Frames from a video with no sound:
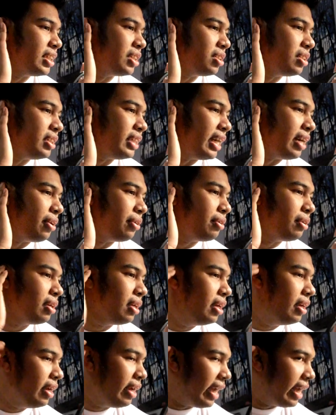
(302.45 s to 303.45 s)
down,
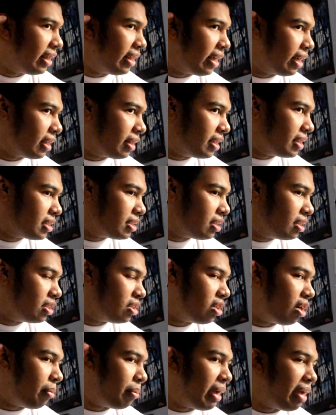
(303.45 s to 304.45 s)
and like the
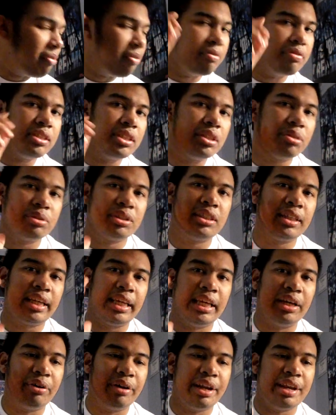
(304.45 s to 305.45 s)
top half of his ear was sticking
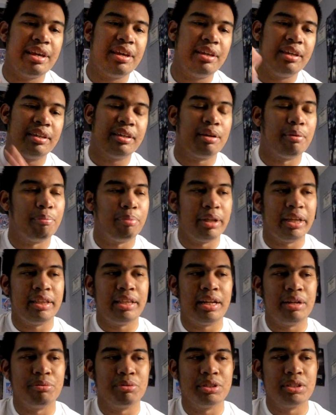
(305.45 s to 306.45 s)
out, and he complained that
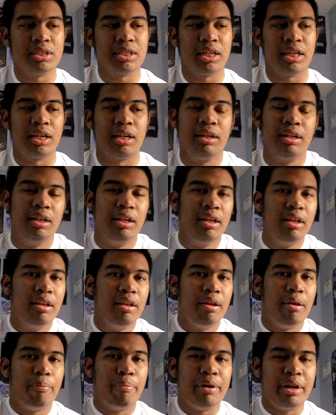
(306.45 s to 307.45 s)
it was
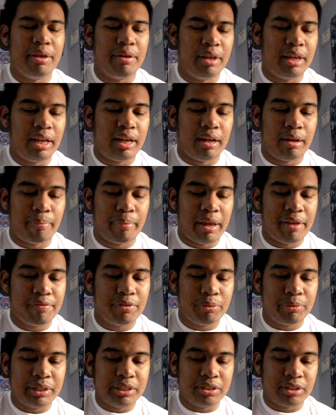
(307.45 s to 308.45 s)
pretty painful
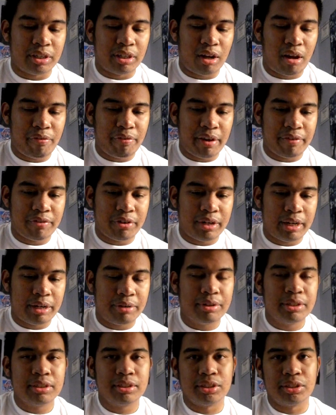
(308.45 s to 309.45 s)
when he took it off after an
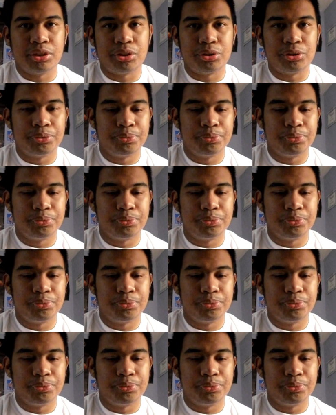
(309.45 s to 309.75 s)
hour. So